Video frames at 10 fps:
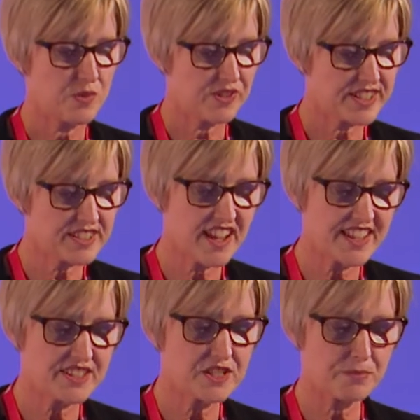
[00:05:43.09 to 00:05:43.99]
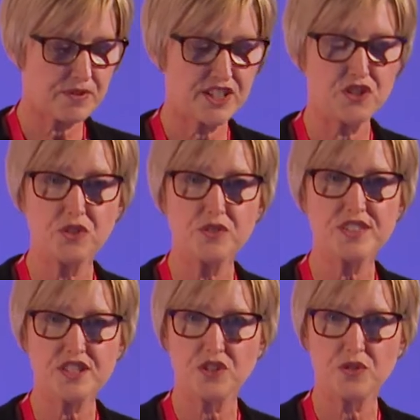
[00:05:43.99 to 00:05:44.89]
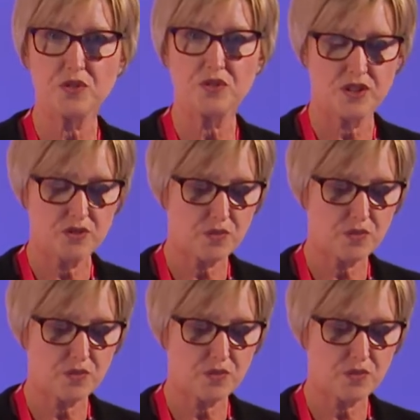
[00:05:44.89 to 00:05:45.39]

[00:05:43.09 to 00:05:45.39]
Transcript: we're excited to bring new, secure,